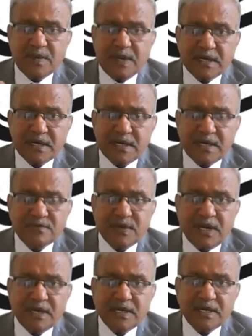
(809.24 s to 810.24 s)
practical
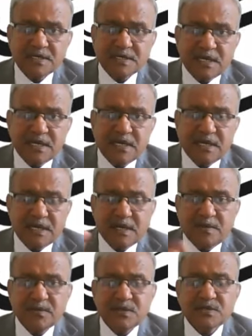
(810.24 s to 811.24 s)
finance, and then
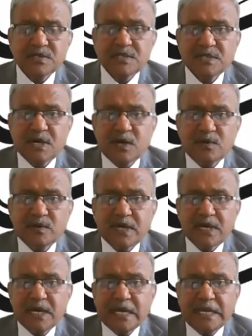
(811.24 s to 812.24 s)
computer-based
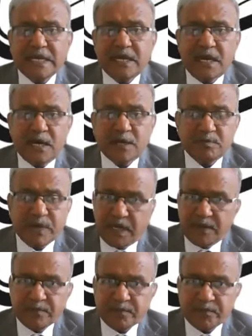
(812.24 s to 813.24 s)
accounting and
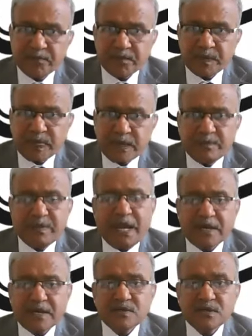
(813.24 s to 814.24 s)
ERP
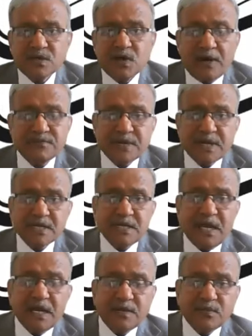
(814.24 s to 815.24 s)
package. After
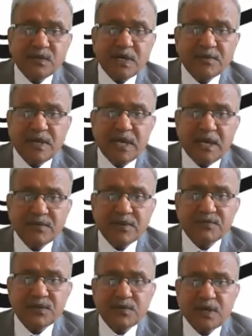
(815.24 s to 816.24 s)
that, we have,
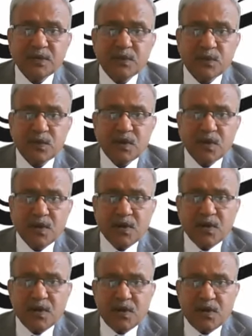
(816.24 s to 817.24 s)
if you want to do
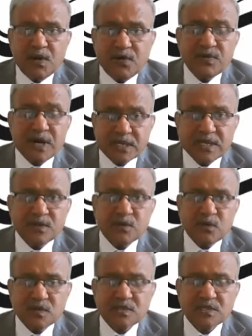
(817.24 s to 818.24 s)
further
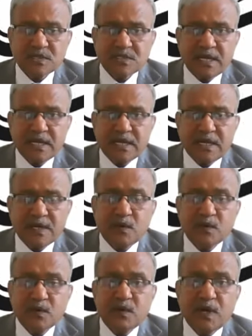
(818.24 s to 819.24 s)
courses, like
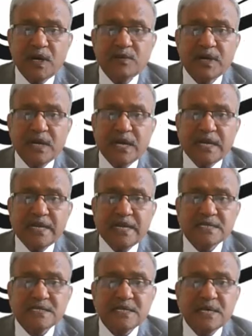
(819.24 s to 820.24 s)
you have a
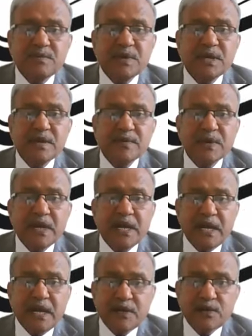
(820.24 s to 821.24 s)
SAP
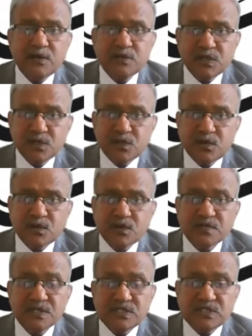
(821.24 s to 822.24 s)
end user
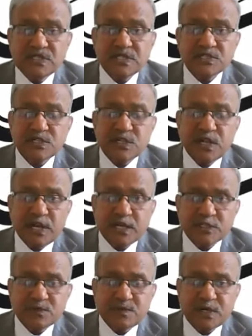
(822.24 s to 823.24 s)
course, GST
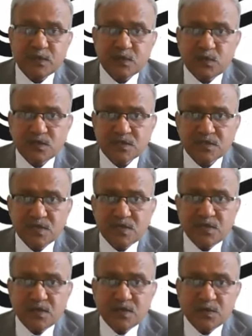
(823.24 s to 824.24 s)
expert course.
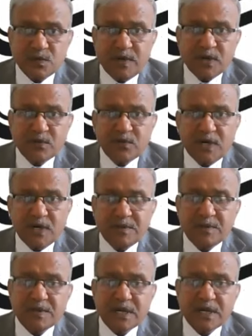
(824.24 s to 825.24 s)
Tomorrow we
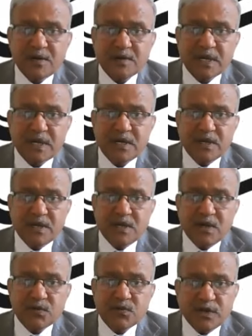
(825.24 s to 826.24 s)
may bring out a
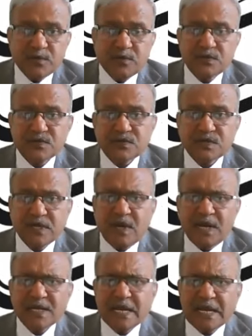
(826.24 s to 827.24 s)
QuickBooks,
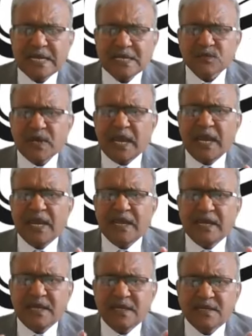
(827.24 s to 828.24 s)
other. So
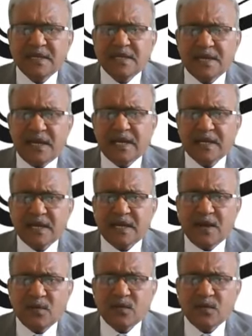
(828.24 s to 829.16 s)
anything like